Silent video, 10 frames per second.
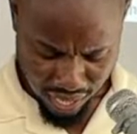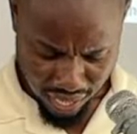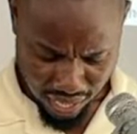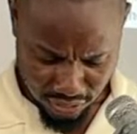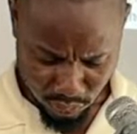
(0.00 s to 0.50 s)

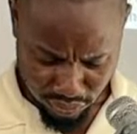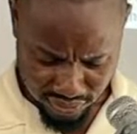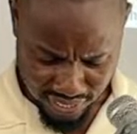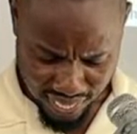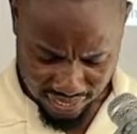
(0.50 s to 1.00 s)
As was the
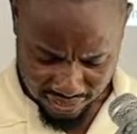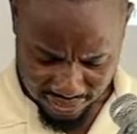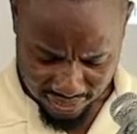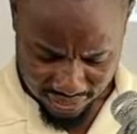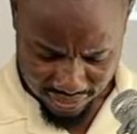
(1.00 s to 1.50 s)

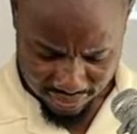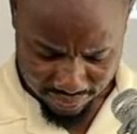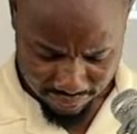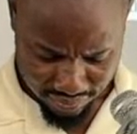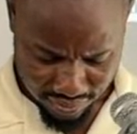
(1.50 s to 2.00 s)
earthly
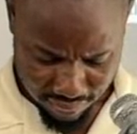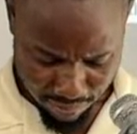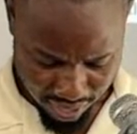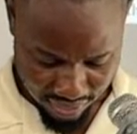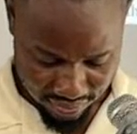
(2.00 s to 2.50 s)

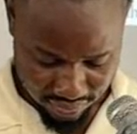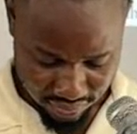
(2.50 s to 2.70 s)
man,